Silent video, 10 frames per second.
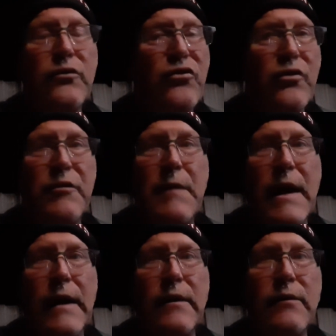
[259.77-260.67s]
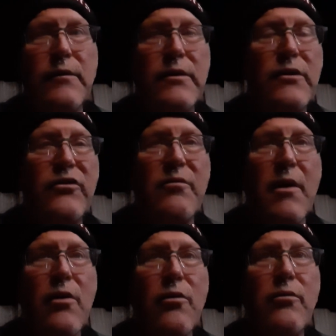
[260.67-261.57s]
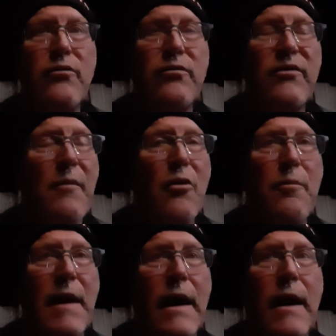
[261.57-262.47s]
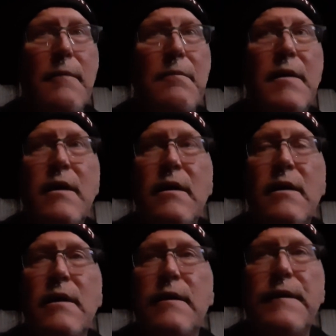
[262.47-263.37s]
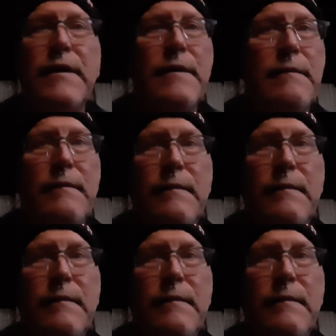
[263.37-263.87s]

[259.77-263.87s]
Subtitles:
Chewing tobacco, whether you smoke a pipe,